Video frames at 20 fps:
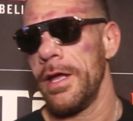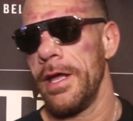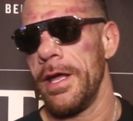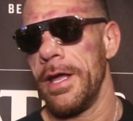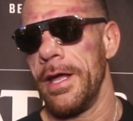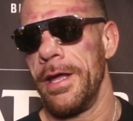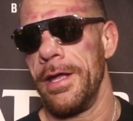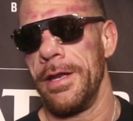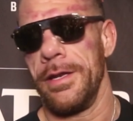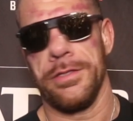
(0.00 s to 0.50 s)

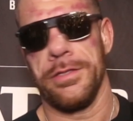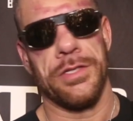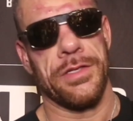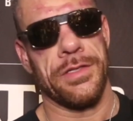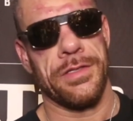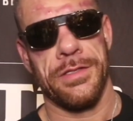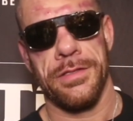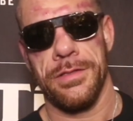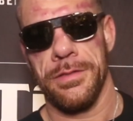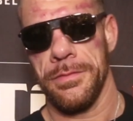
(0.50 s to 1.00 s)
and
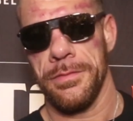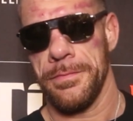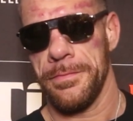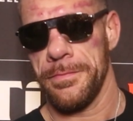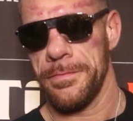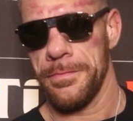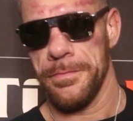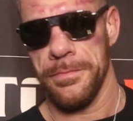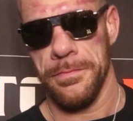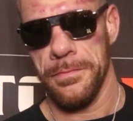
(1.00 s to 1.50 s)

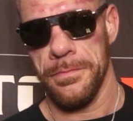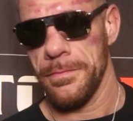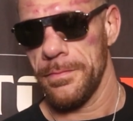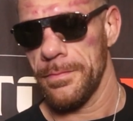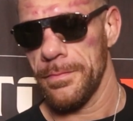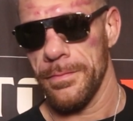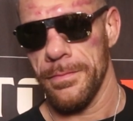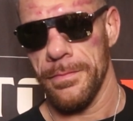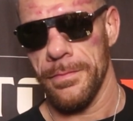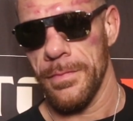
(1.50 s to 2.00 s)

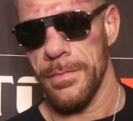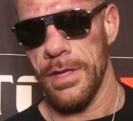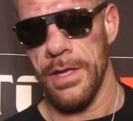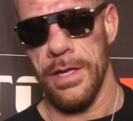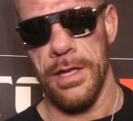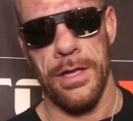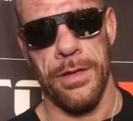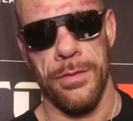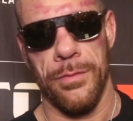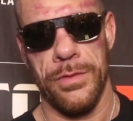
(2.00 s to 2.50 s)

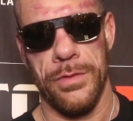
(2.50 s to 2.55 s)
it